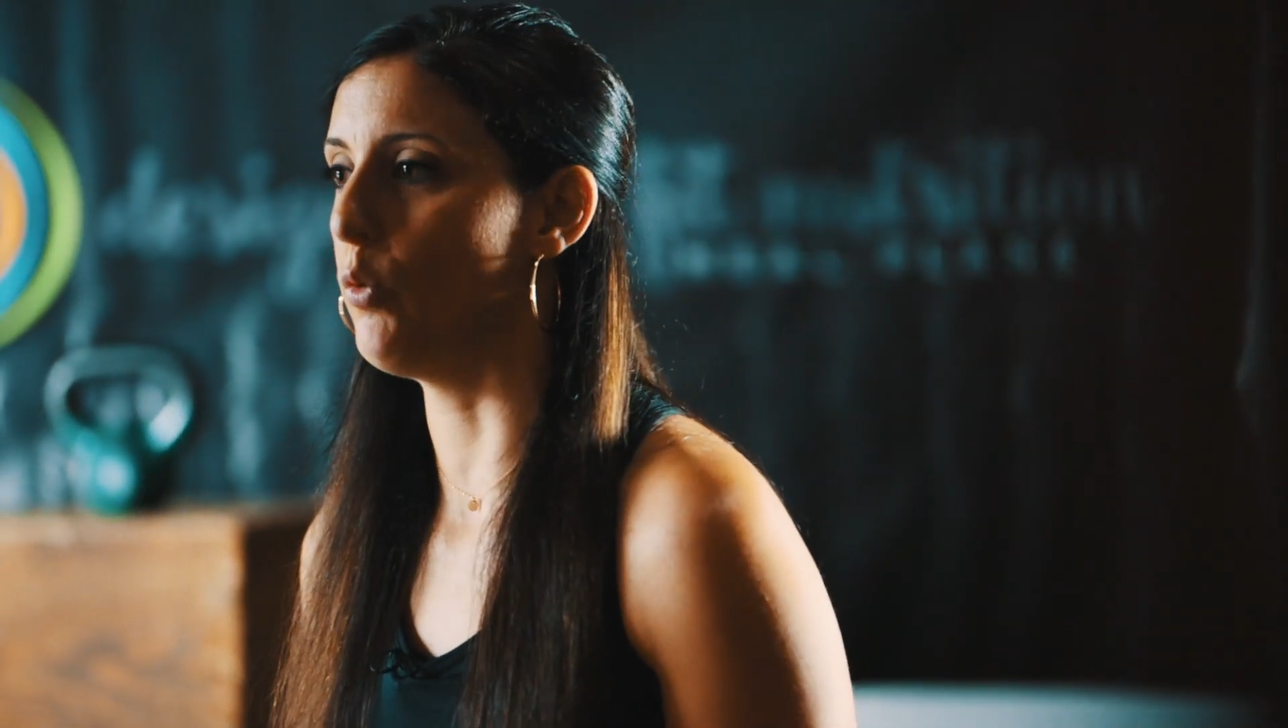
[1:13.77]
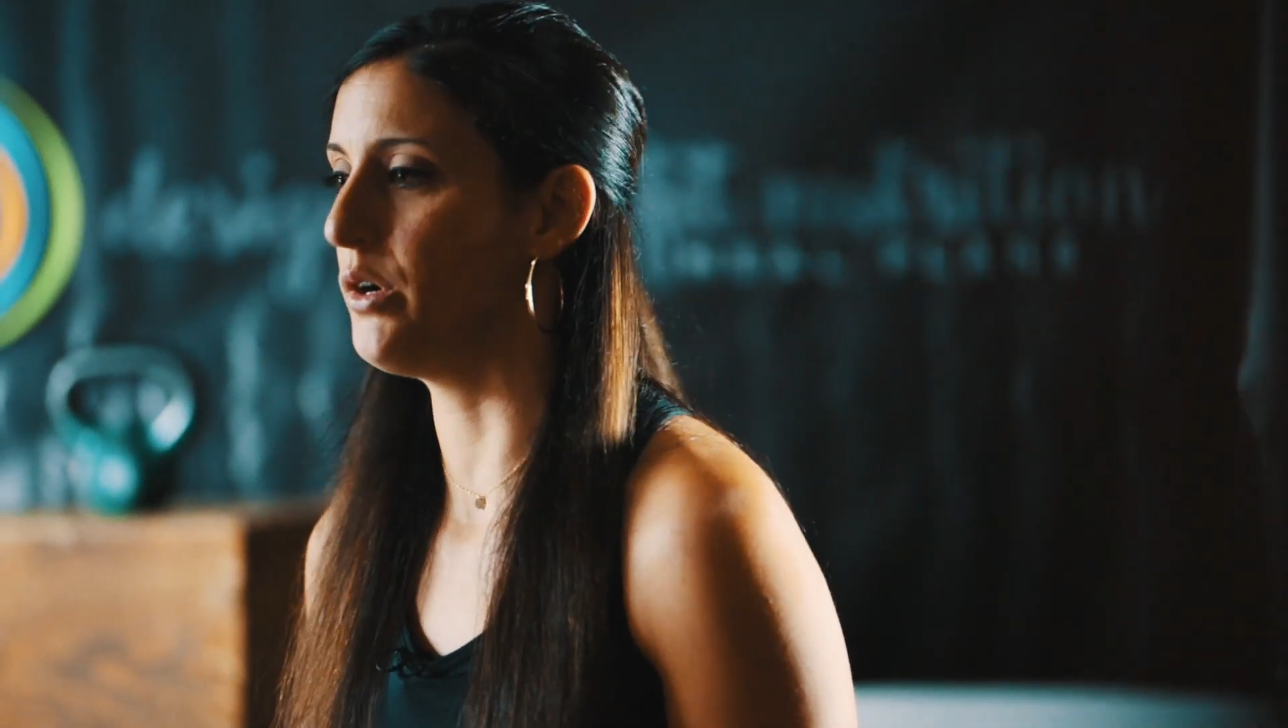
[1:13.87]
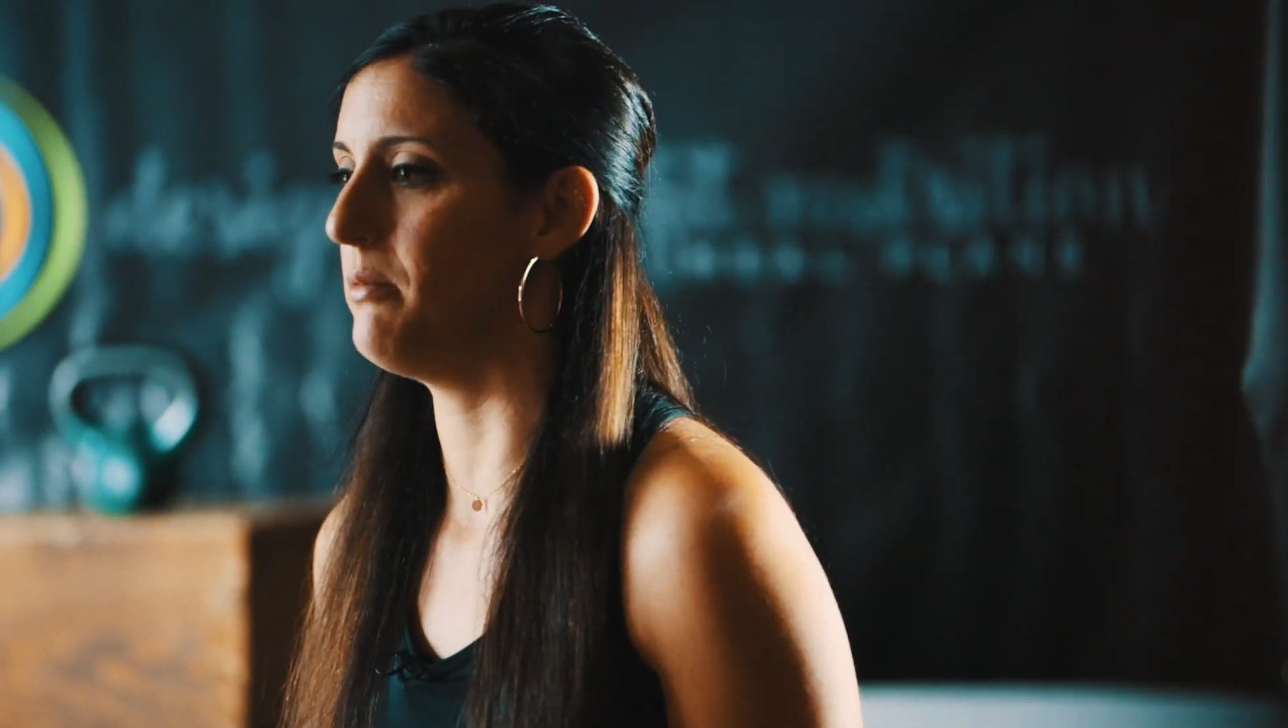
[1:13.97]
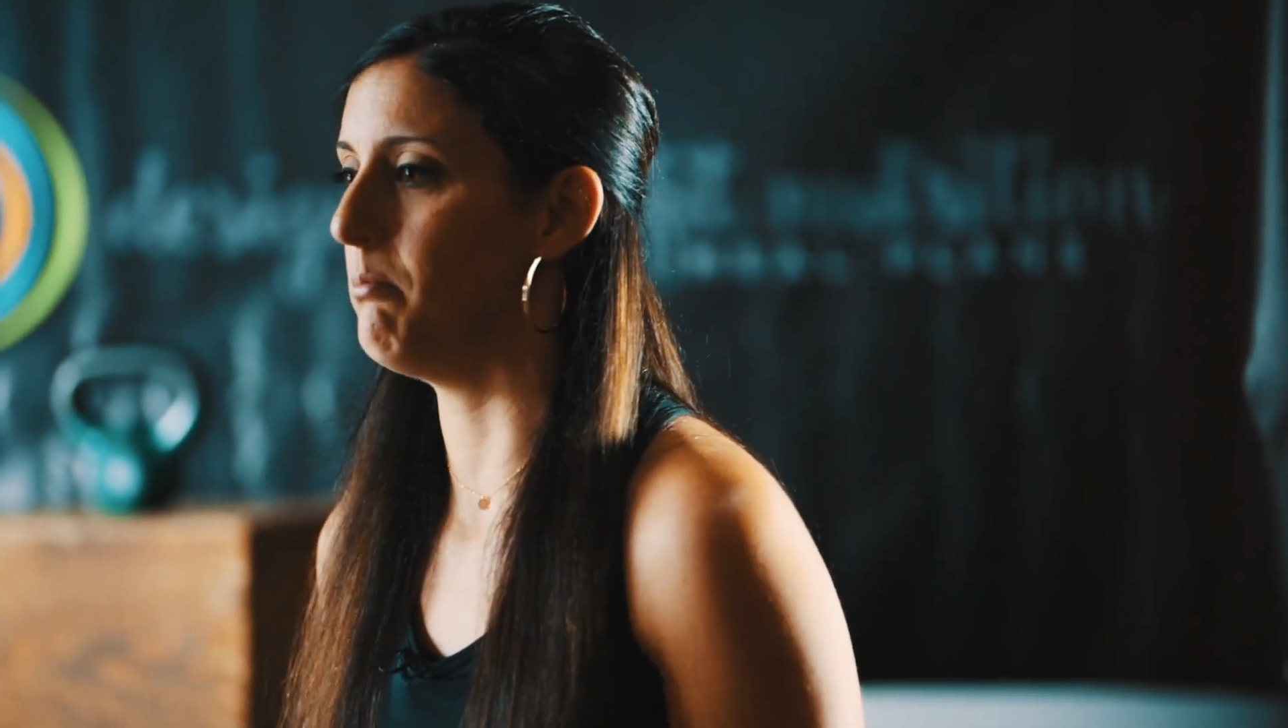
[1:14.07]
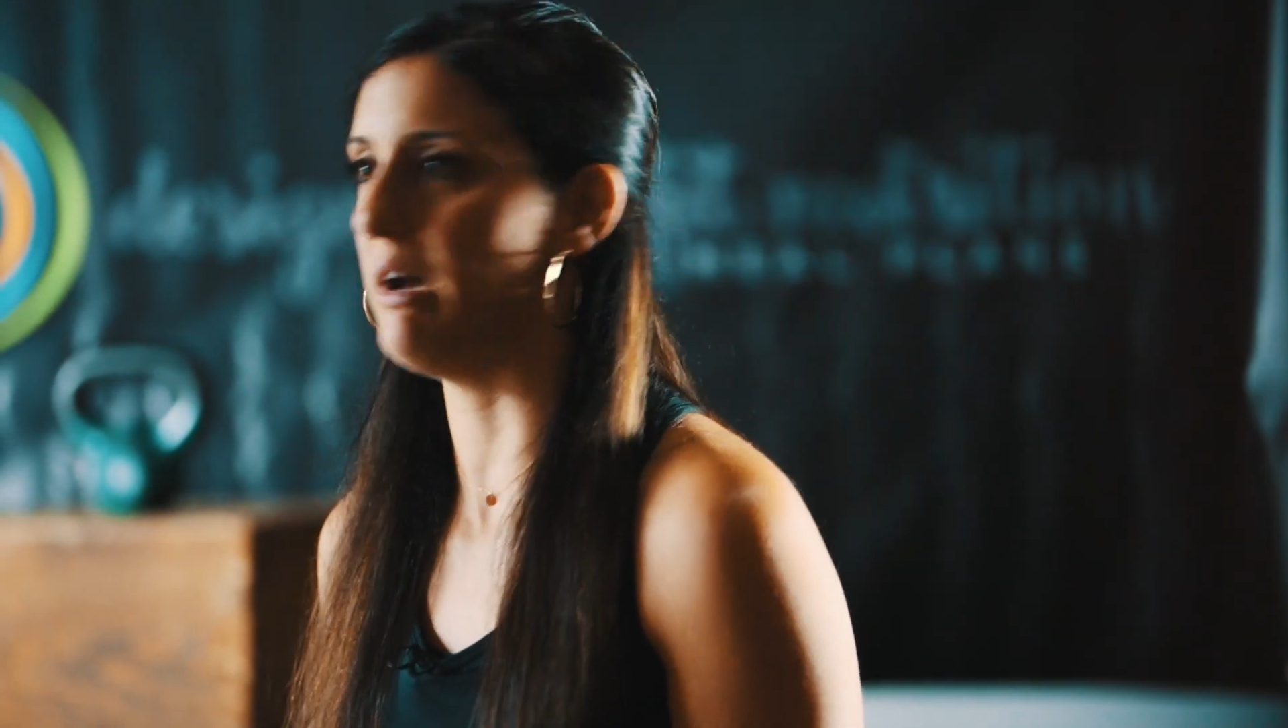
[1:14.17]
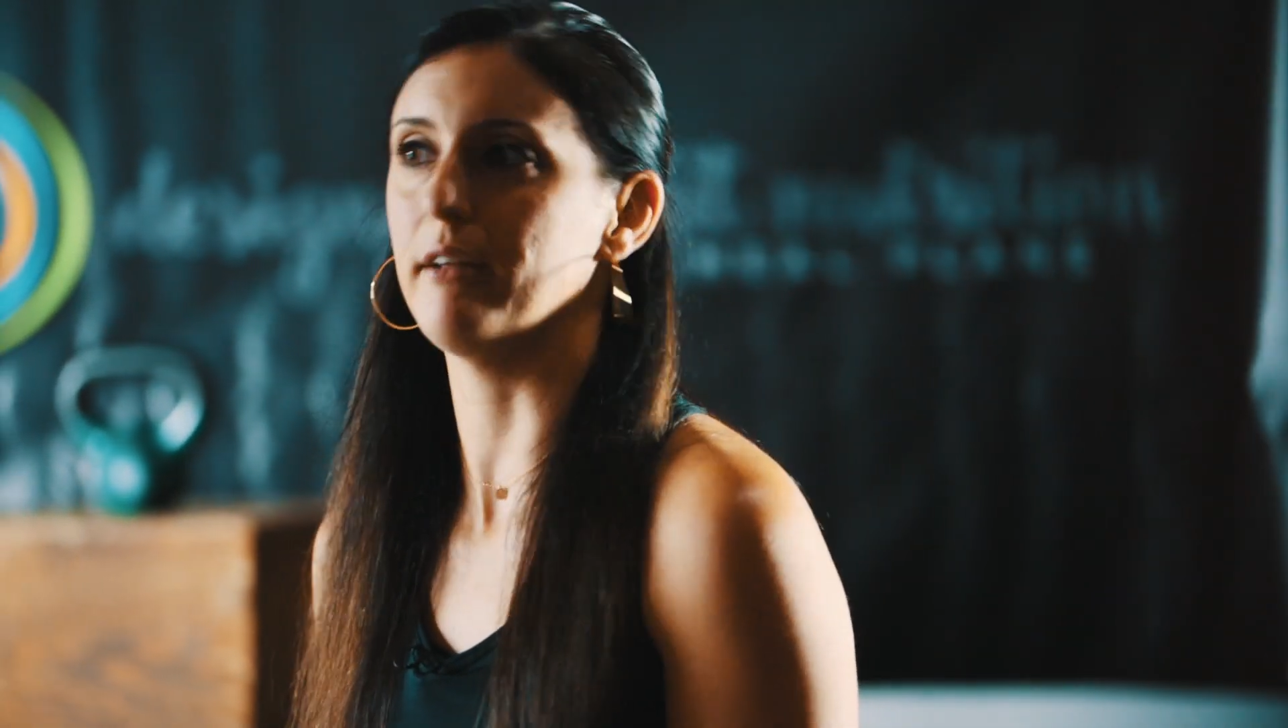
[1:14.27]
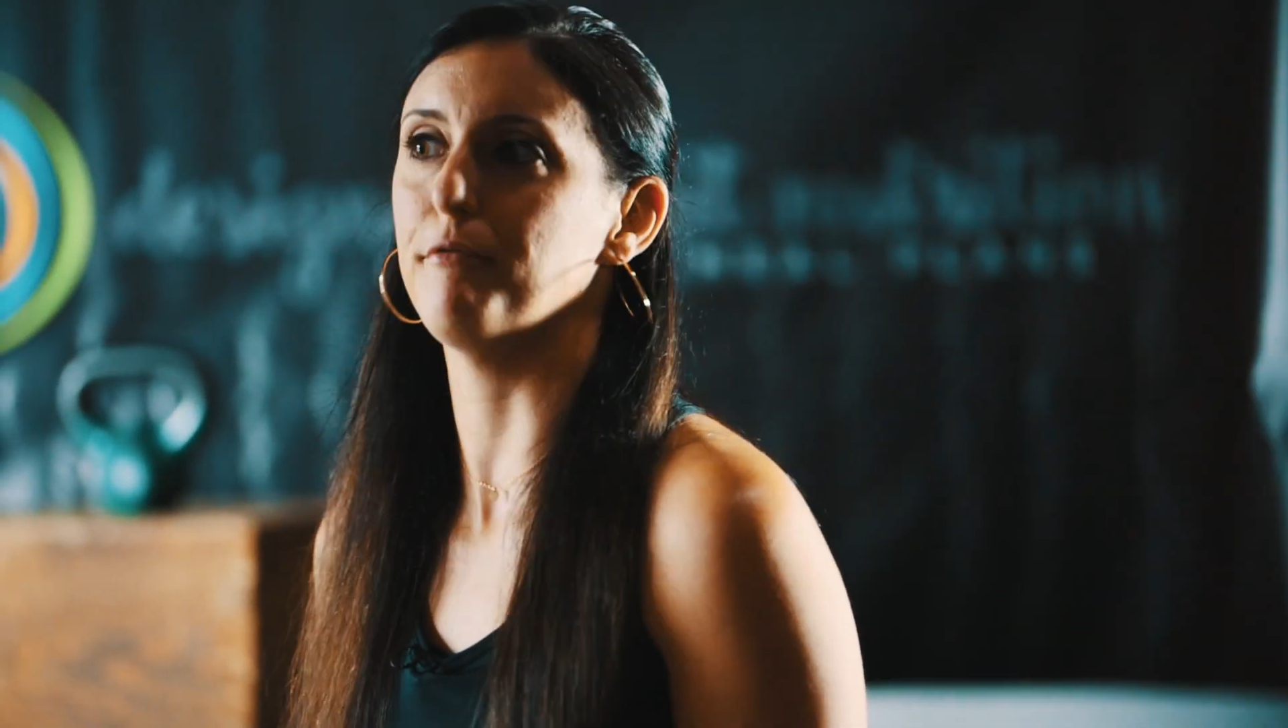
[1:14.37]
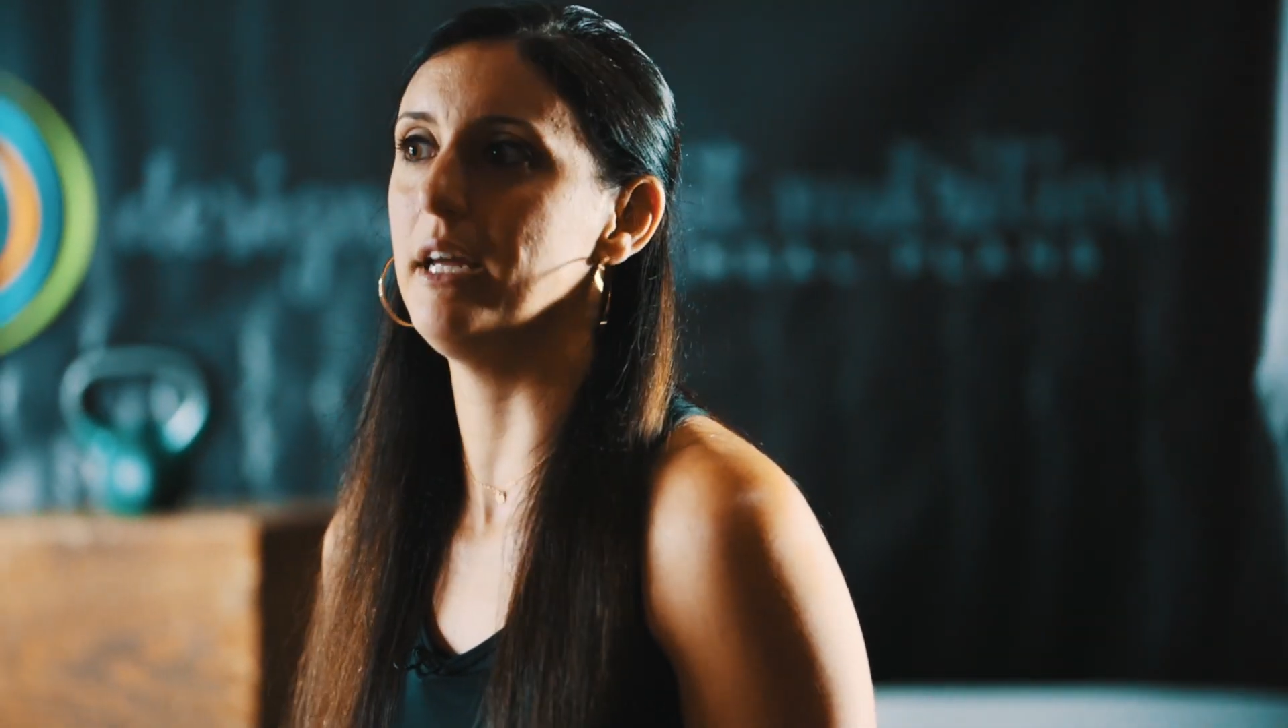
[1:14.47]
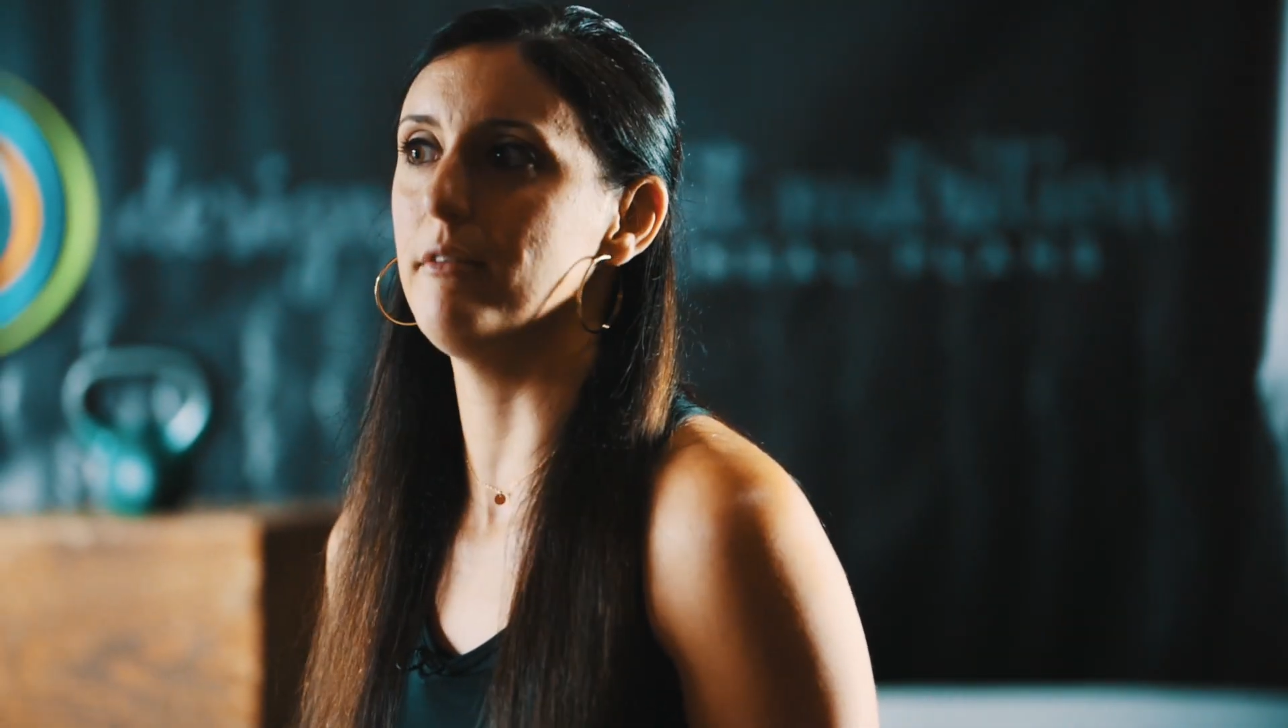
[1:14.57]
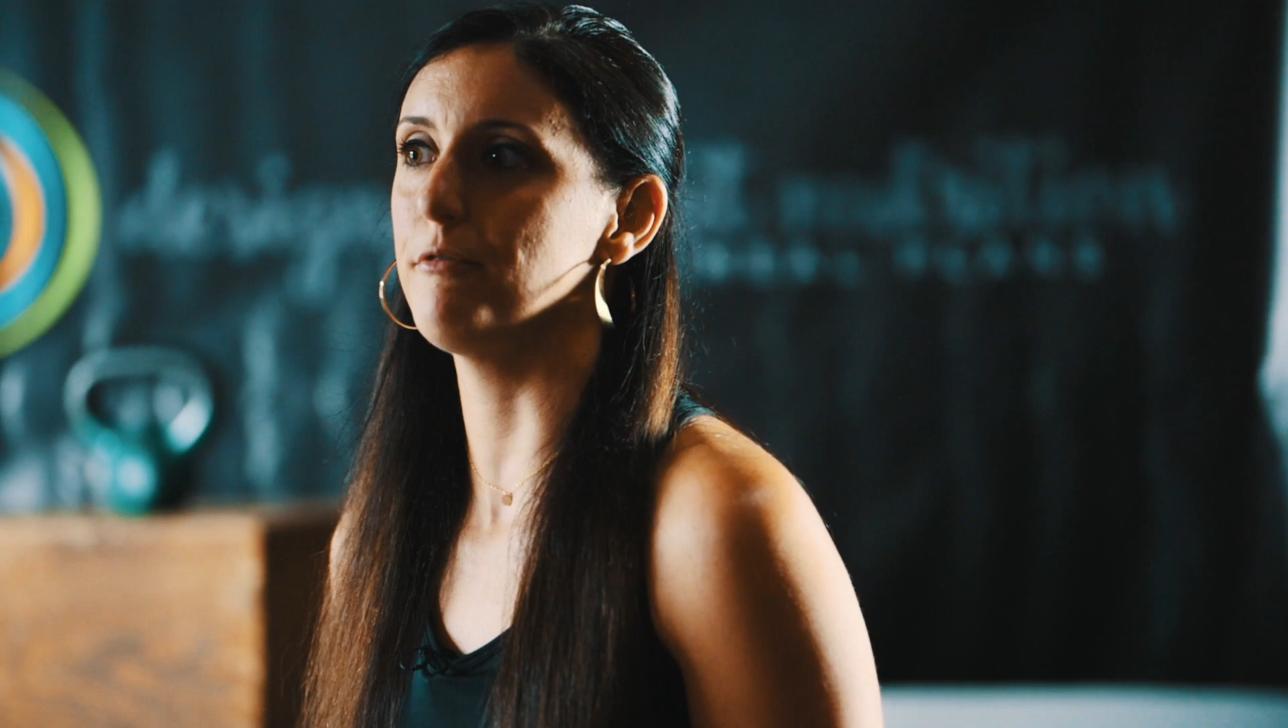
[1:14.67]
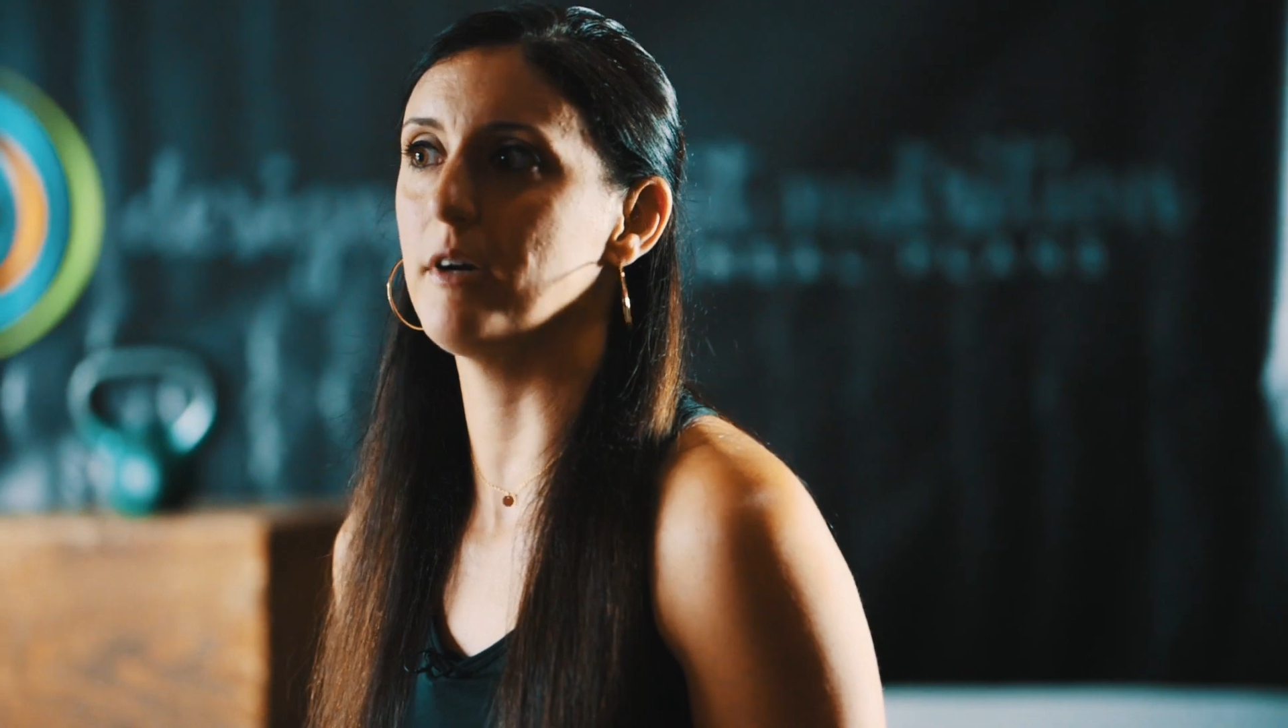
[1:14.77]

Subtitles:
wouldn't benefit